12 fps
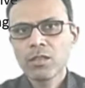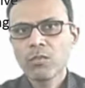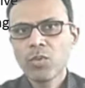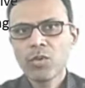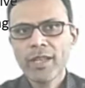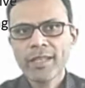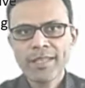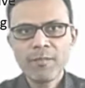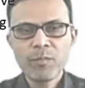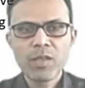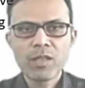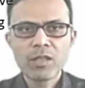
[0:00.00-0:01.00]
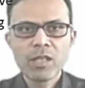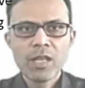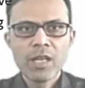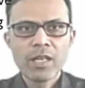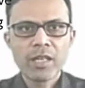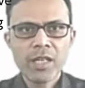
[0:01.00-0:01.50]
For example,
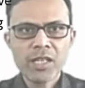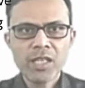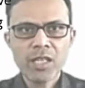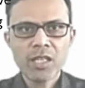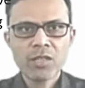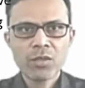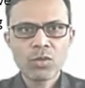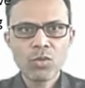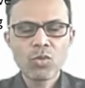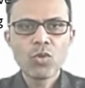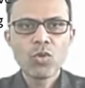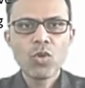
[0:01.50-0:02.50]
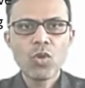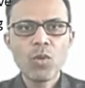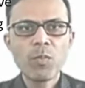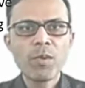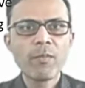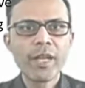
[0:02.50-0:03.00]
ratchet screw of
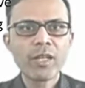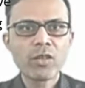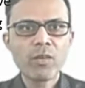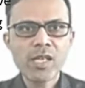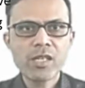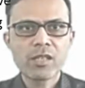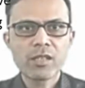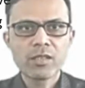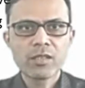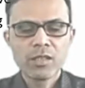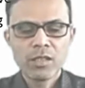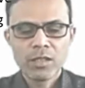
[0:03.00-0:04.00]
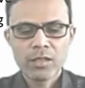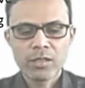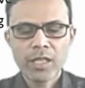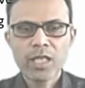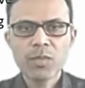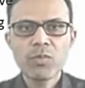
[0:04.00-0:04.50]
micrometer,
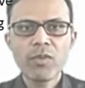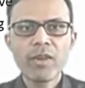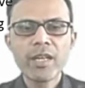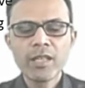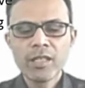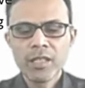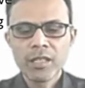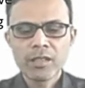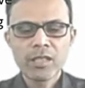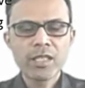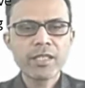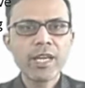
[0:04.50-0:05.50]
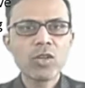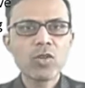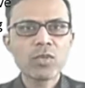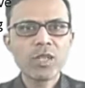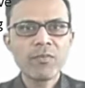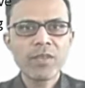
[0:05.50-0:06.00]
that is provided this kind
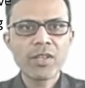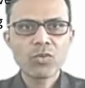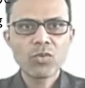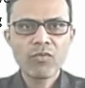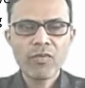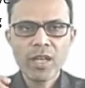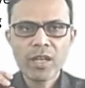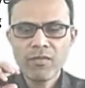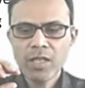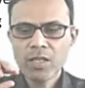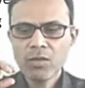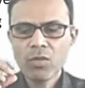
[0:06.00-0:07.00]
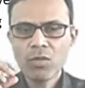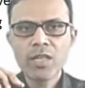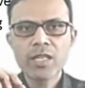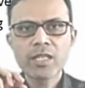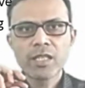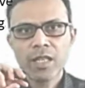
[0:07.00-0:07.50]
of surface, so when we hold
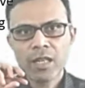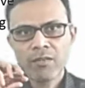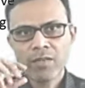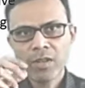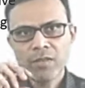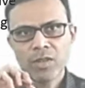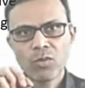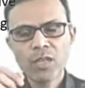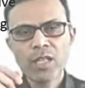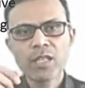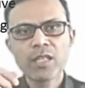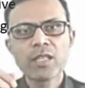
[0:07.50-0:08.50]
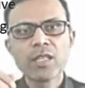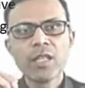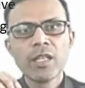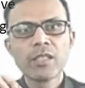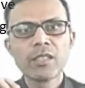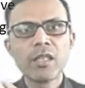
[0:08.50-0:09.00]
it and when we rotate it,
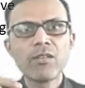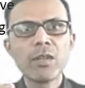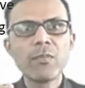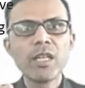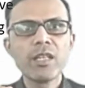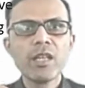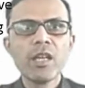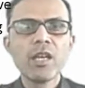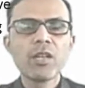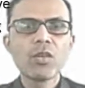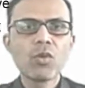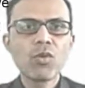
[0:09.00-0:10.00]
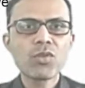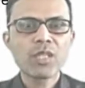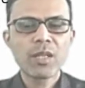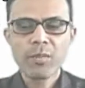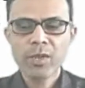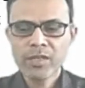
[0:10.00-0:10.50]
there will be no
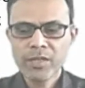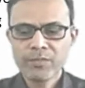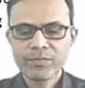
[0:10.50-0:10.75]
slippage.